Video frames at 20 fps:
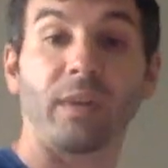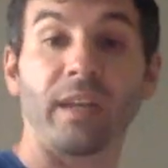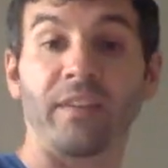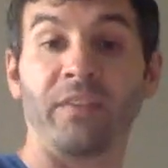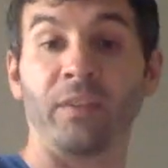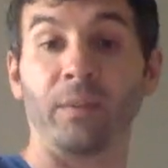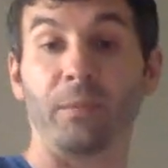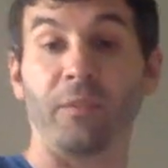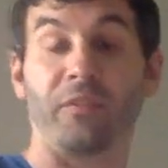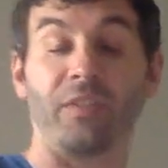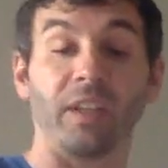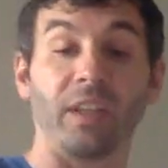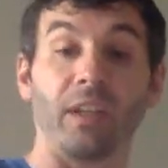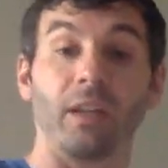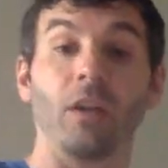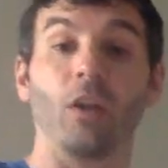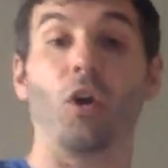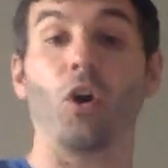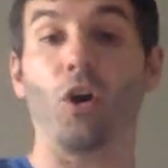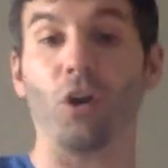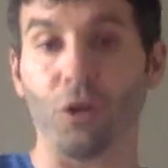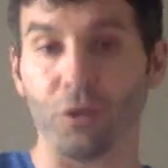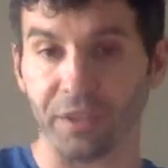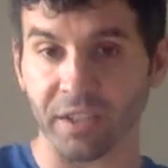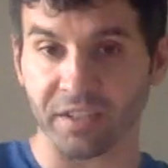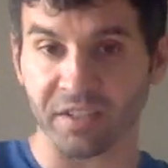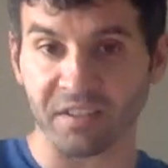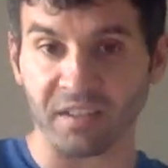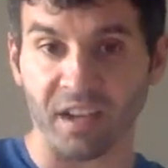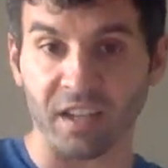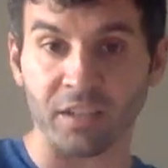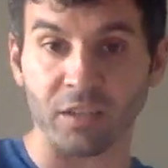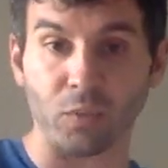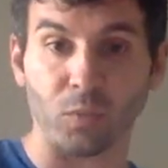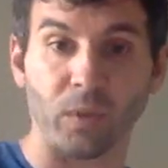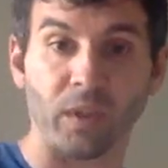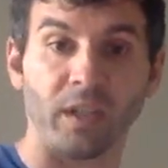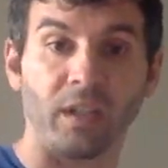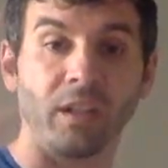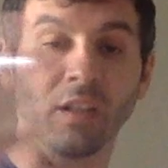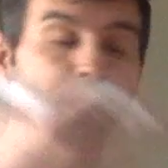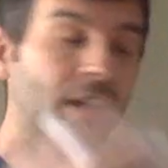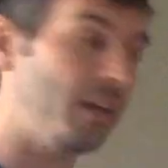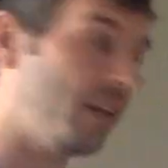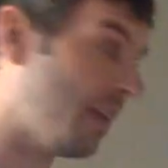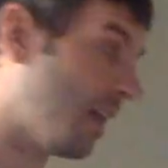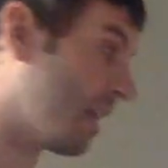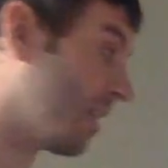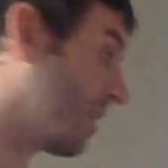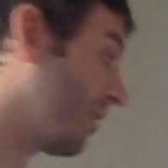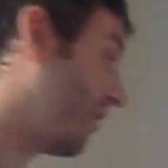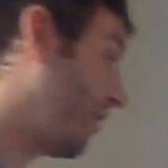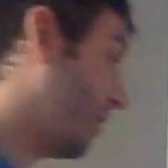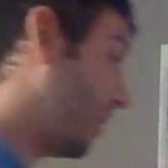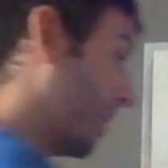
will have hemophilia. All the sons will, none of the